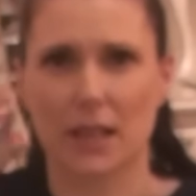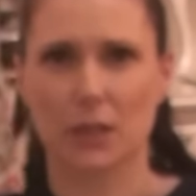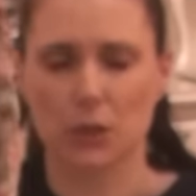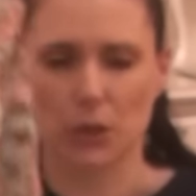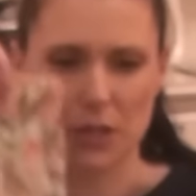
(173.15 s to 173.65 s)
and I
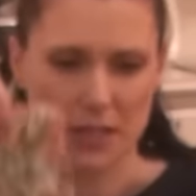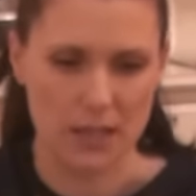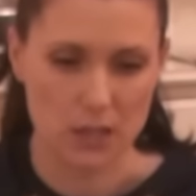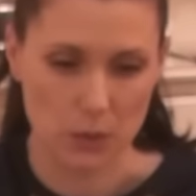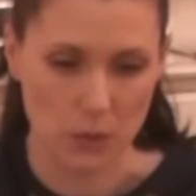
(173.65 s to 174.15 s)
do use
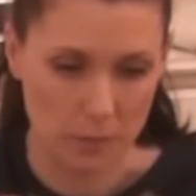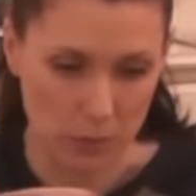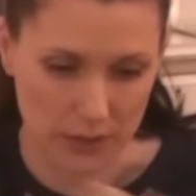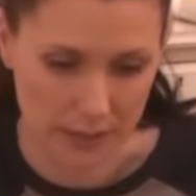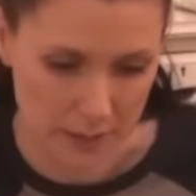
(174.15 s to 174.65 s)
this, so I'm
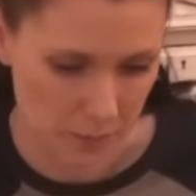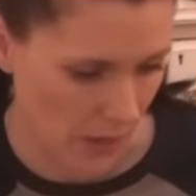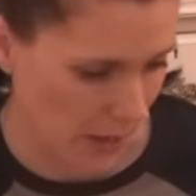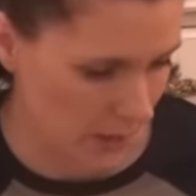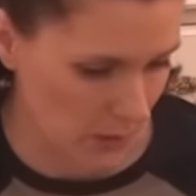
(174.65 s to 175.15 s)
going to keep
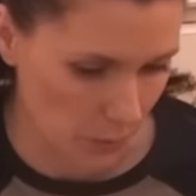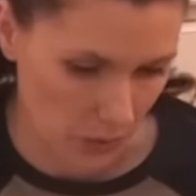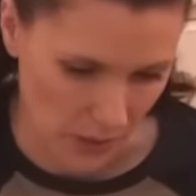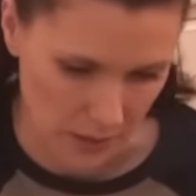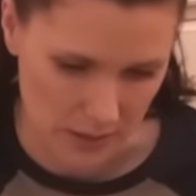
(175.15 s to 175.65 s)
that. I'll
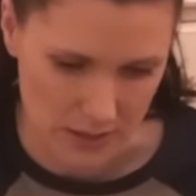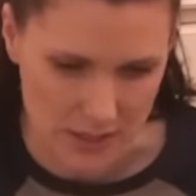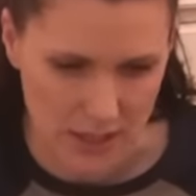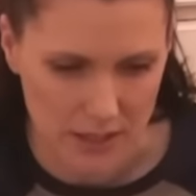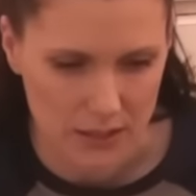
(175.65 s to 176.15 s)
put that to the
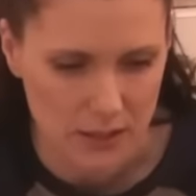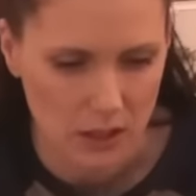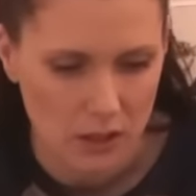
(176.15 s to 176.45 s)
side.